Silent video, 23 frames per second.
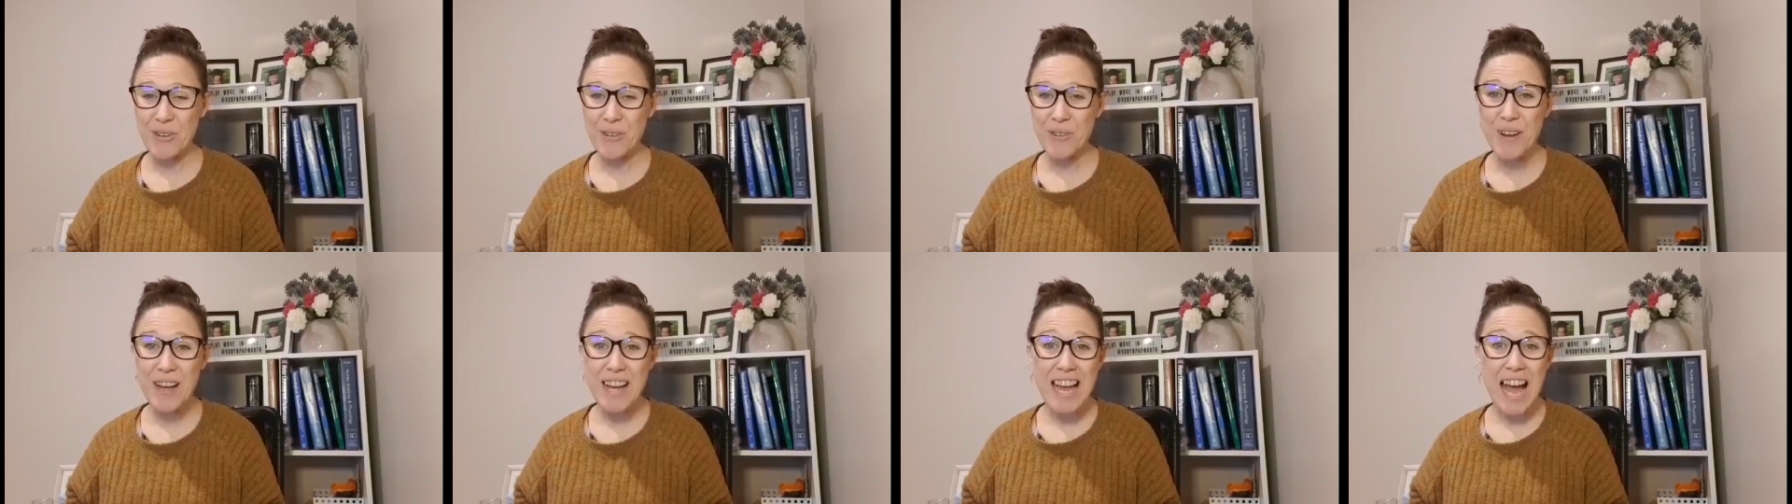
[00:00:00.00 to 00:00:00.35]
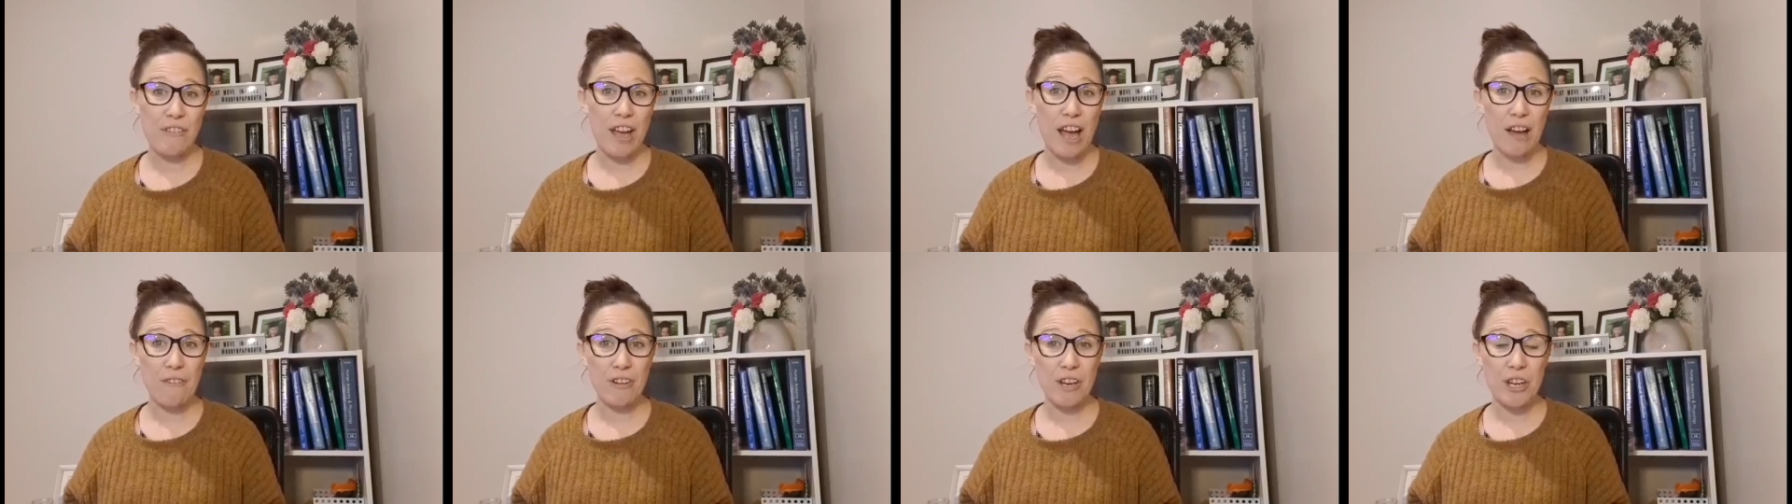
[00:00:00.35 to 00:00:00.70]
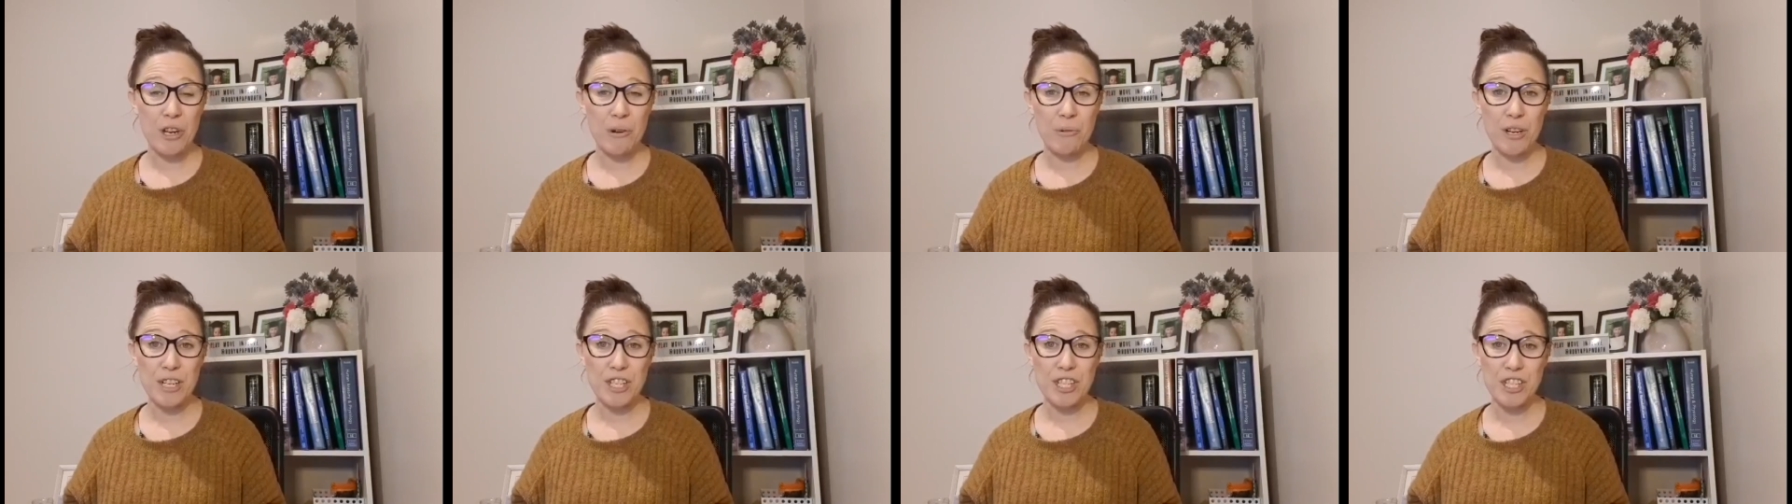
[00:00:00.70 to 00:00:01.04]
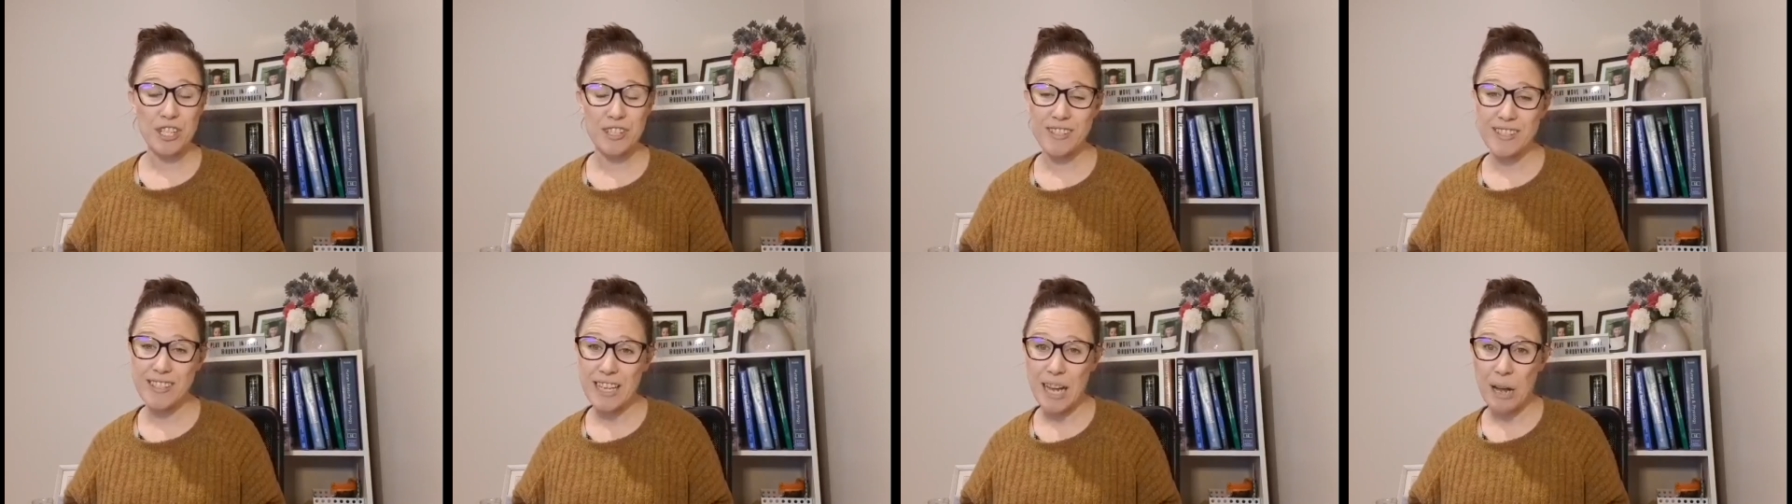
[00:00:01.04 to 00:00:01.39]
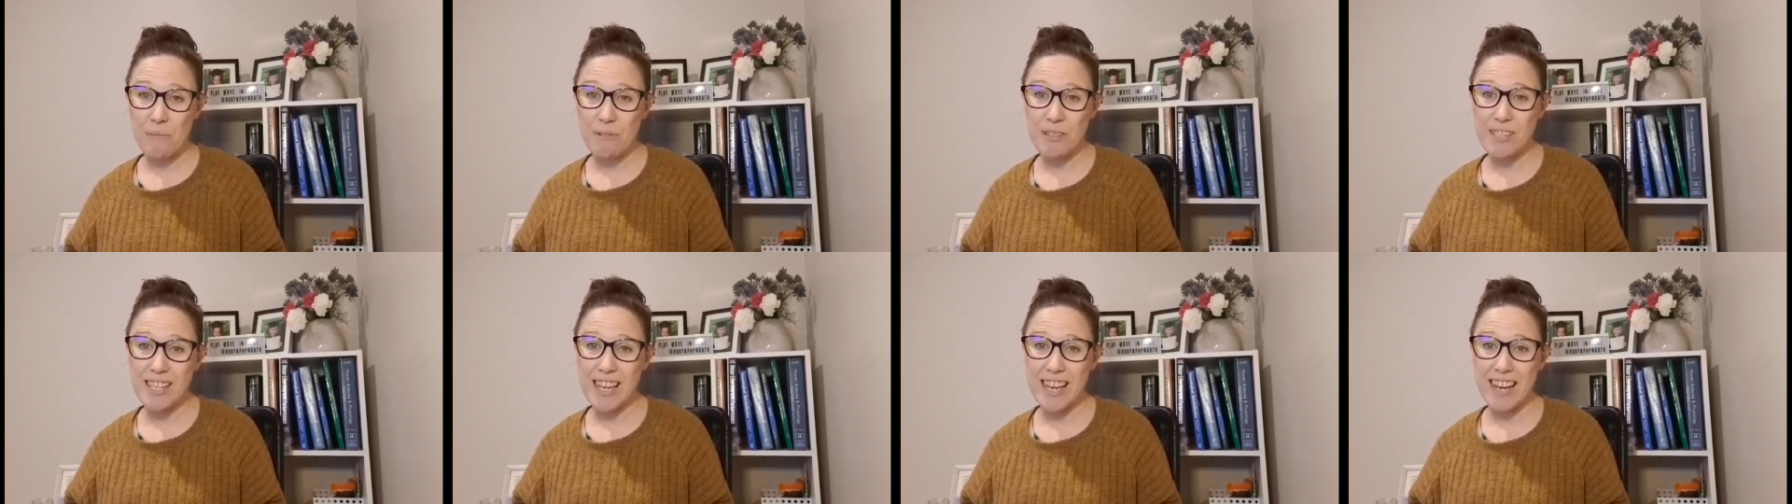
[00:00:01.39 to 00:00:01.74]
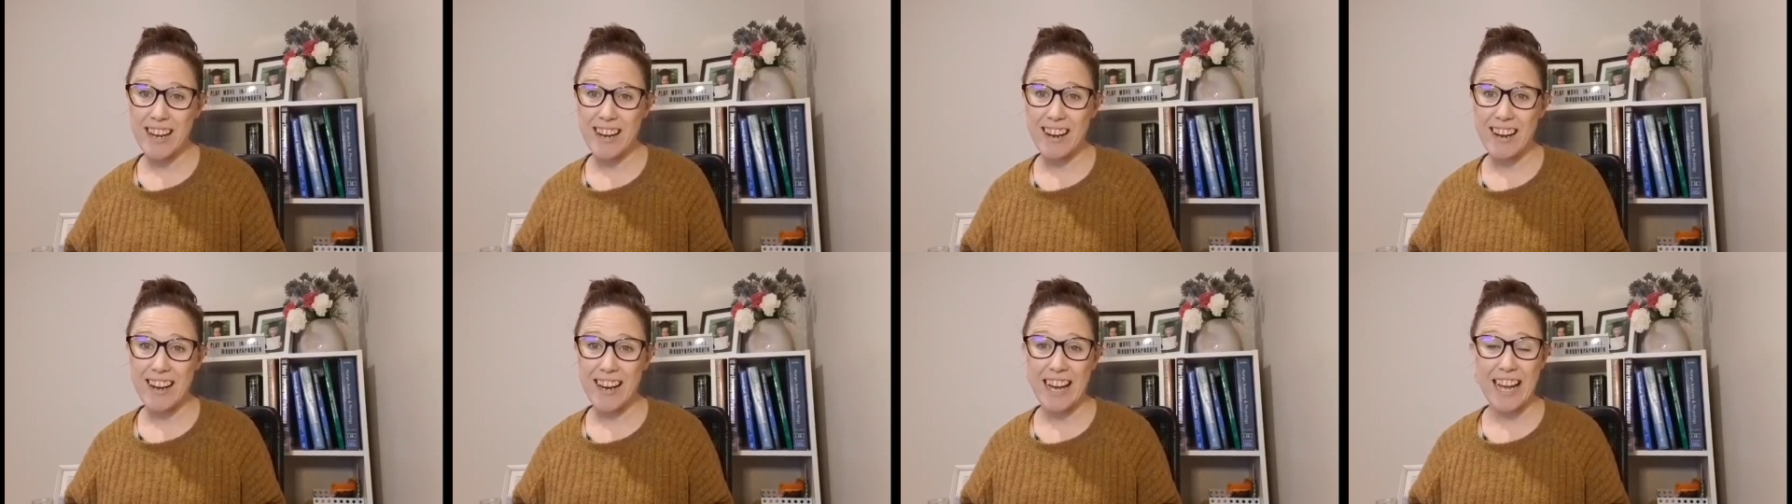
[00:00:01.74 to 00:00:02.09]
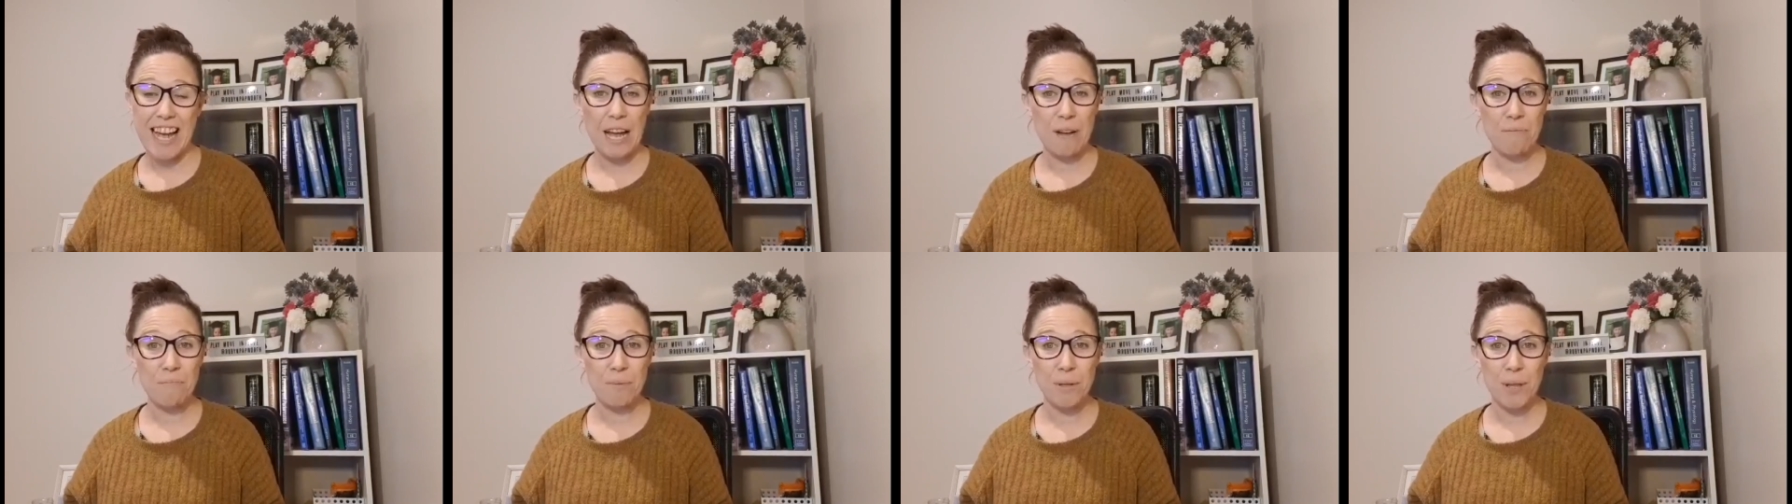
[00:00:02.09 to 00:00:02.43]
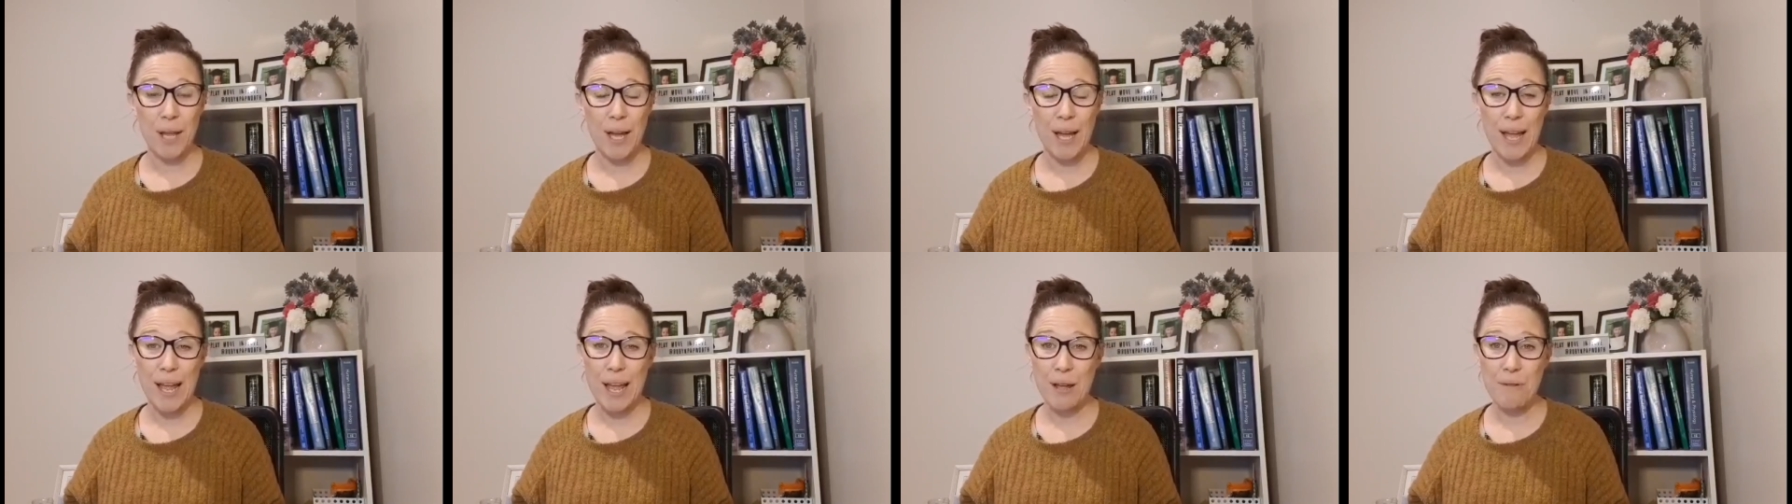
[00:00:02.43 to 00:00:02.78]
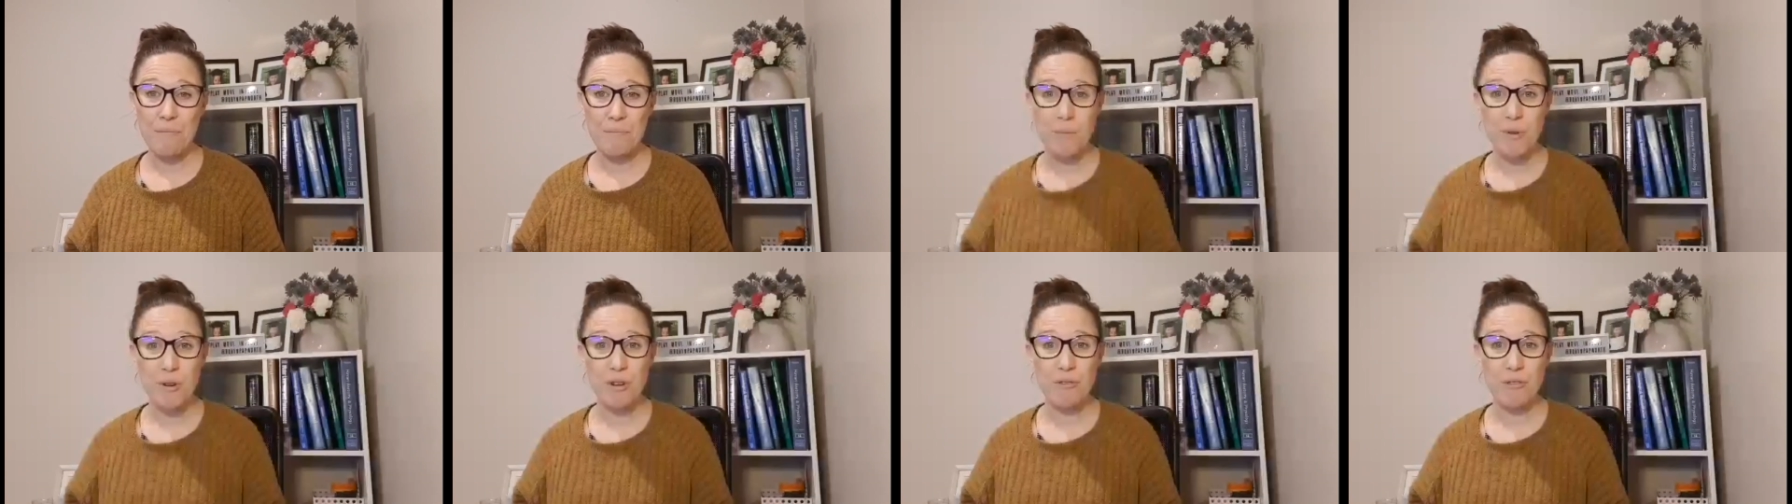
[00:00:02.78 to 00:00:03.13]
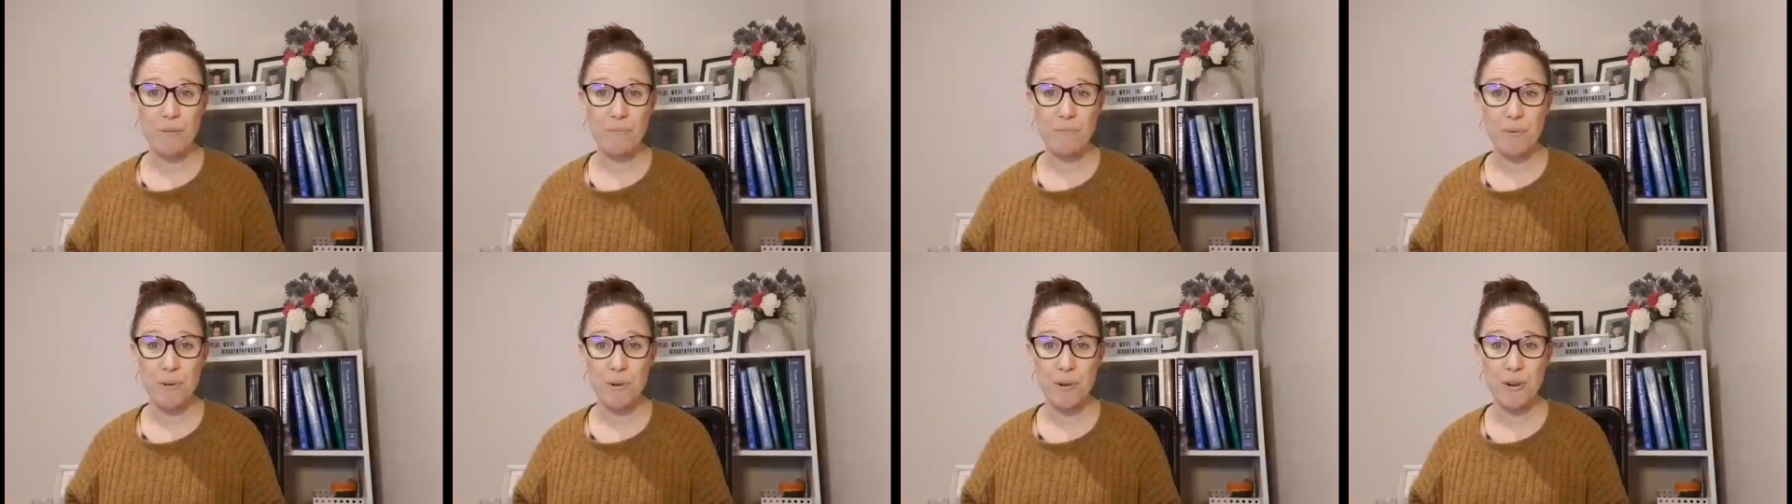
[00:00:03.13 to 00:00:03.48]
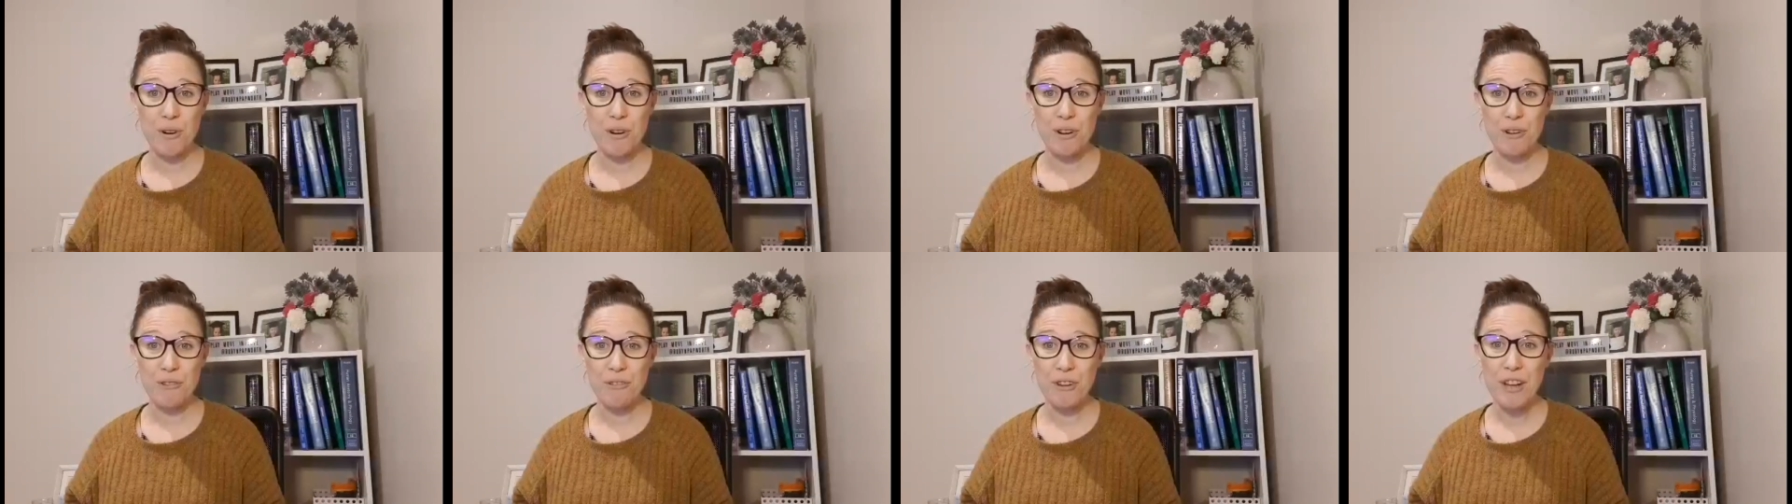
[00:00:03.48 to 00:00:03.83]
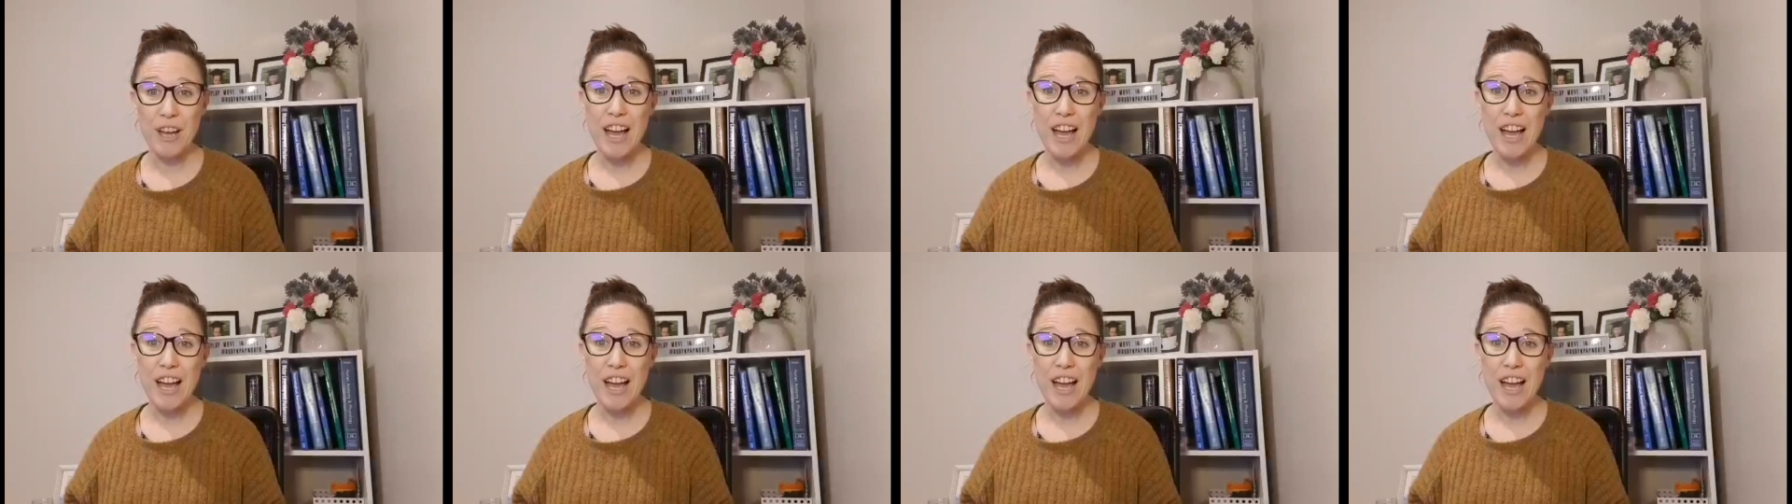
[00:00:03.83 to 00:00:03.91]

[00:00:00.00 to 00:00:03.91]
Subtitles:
If you have any questions, come and say hi at Play, Move, Improve.